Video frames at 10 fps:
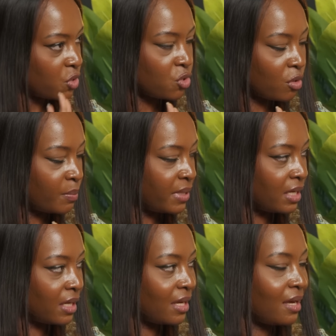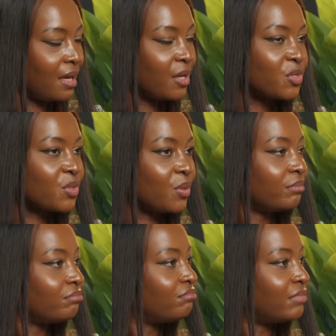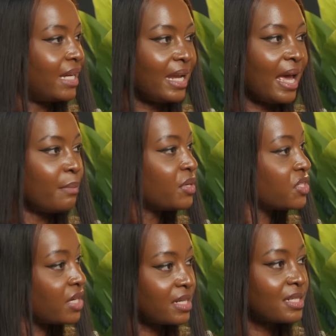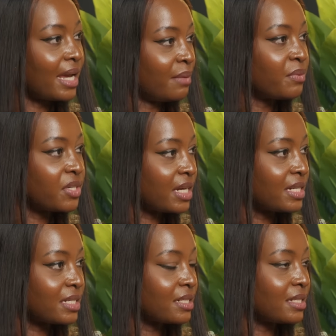stopping. So man, I appreciate yeah. I appreciate